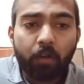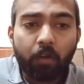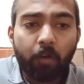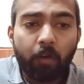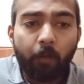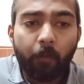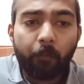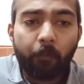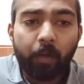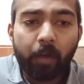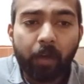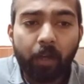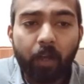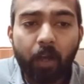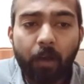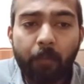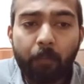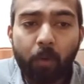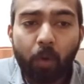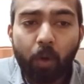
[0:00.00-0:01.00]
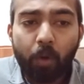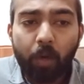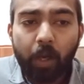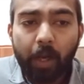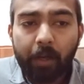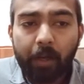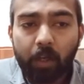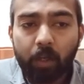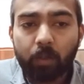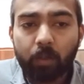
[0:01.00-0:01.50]
wrinkle more
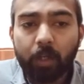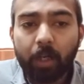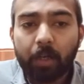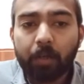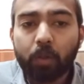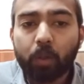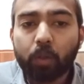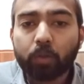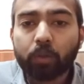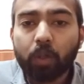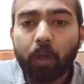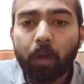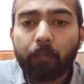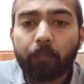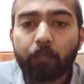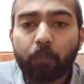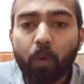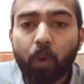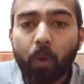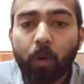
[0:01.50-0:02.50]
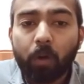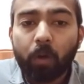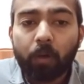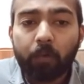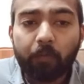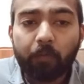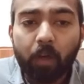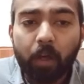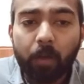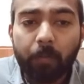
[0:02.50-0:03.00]
readily than those of cotton
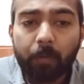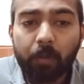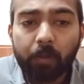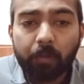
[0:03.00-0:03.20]
fibers.